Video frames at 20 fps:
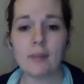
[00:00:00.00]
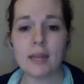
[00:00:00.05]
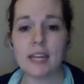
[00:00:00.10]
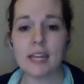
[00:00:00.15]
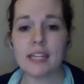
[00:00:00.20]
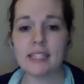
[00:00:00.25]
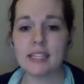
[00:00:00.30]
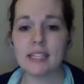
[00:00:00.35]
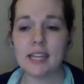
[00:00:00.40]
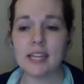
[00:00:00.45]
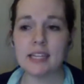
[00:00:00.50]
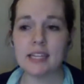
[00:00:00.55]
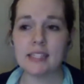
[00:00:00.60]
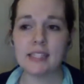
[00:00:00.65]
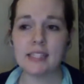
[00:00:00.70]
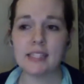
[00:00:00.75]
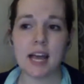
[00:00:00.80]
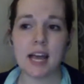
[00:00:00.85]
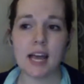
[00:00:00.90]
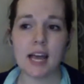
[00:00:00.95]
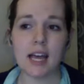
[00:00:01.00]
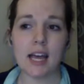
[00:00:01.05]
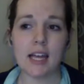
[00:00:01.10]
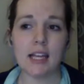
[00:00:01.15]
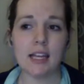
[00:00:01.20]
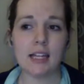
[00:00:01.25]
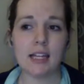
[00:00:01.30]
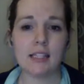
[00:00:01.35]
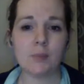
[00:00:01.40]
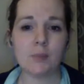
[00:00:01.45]
because
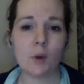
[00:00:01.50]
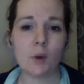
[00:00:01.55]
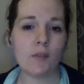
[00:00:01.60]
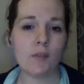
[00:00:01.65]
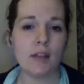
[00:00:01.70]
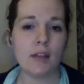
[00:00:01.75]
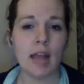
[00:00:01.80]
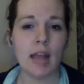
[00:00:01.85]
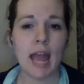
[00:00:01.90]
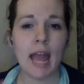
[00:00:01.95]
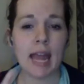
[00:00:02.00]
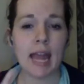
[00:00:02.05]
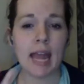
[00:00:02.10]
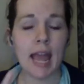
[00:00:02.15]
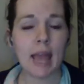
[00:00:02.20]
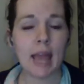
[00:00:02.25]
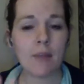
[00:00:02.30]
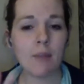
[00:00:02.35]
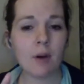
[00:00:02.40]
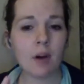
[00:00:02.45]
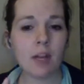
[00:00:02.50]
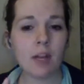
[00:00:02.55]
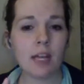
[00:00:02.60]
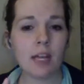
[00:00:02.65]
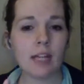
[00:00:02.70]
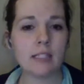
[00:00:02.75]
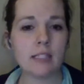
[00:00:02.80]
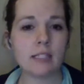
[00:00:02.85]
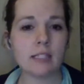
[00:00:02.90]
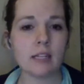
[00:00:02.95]
it's more of an NA book.
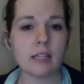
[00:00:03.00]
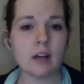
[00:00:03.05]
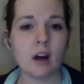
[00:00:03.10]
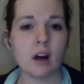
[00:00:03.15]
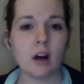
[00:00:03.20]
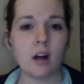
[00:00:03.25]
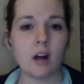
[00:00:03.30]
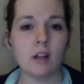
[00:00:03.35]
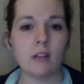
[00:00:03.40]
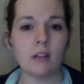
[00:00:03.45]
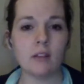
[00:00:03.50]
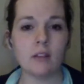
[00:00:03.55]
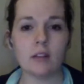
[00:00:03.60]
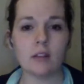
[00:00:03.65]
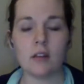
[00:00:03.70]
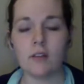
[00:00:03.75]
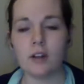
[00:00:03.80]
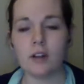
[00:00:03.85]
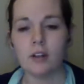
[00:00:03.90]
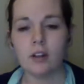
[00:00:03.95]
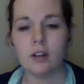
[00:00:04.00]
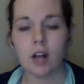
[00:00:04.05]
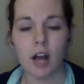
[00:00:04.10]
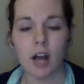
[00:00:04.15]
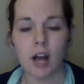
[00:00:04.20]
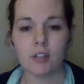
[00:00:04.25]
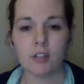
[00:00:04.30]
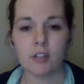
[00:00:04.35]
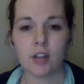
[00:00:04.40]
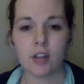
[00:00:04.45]
It's called Love Under
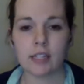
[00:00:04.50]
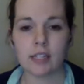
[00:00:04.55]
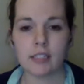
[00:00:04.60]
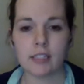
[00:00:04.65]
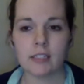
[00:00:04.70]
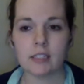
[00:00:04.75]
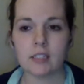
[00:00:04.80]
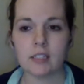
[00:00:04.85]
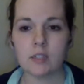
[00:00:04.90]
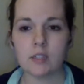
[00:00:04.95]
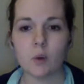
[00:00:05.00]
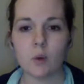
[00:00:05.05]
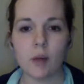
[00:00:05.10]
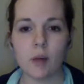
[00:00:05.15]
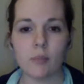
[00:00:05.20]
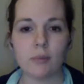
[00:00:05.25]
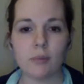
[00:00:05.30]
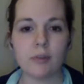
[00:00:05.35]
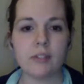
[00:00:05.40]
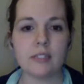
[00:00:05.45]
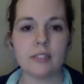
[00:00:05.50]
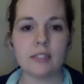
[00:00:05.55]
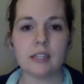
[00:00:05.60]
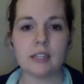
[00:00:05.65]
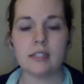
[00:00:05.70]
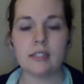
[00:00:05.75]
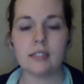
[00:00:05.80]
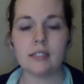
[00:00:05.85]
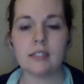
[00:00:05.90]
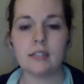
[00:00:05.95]
Contract. It's a Swan
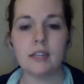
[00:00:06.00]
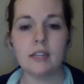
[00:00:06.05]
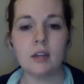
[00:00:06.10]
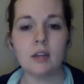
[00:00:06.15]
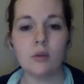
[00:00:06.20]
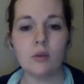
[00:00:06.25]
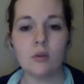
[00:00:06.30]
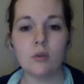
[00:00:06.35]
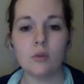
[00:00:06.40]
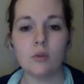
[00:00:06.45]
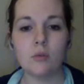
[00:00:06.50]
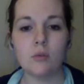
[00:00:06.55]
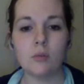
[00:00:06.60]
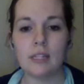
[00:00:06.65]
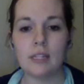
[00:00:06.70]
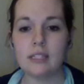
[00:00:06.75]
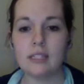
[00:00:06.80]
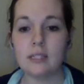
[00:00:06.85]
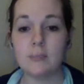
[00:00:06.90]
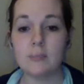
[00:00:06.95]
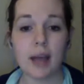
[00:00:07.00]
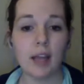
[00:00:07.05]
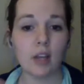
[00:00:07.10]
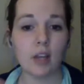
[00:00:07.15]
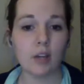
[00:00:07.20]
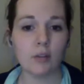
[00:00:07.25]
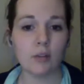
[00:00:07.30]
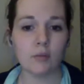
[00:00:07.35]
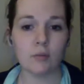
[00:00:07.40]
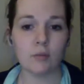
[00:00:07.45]
Princess
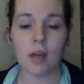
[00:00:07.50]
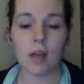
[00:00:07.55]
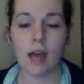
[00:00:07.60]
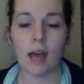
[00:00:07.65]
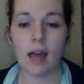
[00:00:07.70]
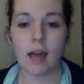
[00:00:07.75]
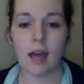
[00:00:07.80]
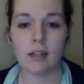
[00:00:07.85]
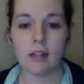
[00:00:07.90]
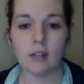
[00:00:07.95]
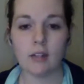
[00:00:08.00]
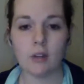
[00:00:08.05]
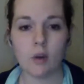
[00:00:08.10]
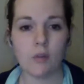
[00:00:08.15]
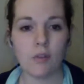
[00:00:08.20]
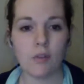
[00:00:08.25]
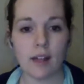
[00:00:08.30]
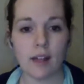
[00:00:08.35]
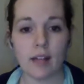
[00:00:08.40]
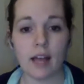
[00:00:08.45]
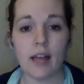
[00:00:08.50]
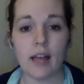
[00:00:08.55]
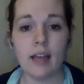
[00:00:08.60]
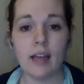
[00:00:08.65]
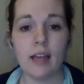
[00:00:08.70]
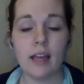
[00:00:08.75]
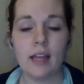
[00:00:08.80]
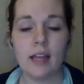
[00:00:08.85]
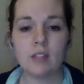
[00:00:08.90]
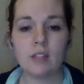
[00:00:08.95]
inspired
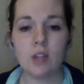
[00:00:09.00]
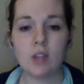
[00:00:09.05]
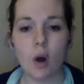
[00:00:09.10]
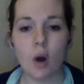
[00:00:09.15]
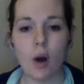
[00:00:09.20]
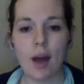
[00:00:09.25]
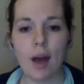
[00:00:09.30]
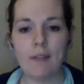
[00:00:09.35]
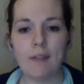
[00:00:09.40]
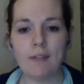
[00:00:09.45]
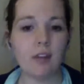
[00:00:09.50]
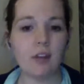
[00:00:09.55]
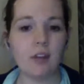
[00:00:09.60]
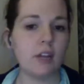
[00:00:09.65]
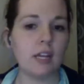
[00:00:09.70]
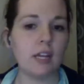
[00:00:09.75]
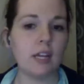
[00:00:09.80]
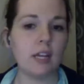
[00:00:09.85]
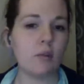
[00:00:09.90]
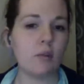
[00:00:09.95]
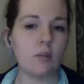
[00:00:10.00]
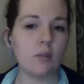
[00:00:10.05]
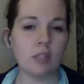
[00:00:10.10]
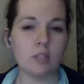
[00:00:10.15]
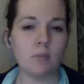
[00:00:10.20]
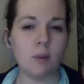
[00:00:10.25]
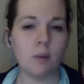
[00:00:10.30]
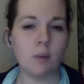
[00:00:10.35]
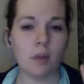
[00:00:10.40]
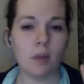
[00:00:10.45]
novella. So I figured it could
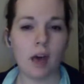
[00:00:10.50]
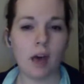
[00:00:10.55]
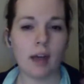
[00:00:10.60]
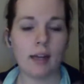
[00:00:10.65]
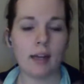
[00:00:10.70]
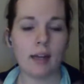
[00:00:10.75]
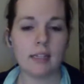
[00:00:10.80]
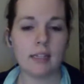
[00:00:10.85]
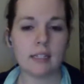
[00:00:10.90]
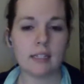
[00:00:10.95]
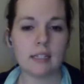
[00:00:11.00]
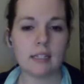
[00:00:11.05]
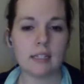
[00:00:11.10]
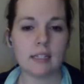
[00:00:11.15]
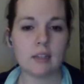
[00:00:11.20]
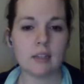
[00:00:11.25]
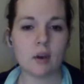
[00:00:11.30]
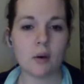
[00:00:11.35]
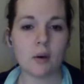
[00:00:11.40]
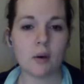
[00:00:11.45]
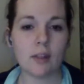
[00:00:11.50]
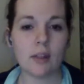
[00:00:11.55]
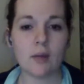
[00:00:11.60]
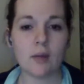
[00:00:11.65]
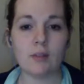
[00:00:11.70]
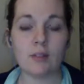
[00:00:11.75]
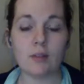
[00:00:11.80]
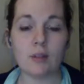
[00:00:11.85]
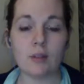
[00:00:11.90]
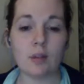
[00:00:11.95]
reach both audiences. So
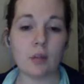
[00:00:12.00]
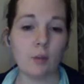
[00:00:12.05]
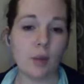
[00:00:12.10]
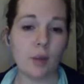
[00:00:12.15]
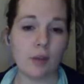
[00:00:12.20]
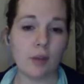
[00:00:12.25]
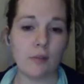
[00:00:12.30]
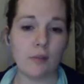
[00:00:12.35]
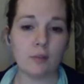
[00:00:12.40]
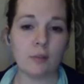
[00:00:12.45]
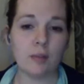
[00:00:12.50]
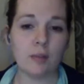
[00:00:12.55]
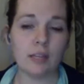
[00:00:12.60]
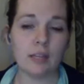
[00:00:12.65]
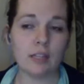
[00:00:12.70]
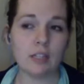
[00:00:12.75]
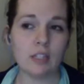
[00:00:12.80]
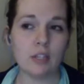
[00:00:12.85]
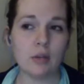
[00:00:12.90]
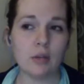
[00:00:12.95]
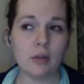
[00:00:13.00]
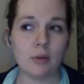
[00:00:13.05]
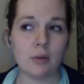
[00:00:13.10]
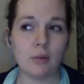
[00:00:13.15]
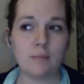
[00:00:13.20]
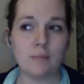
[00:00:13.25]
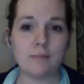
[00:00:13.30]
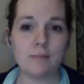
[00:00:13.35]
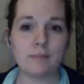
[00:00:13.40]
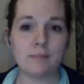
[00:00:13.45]
that was a good way for me
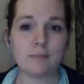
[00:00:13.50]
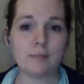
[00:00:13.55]
to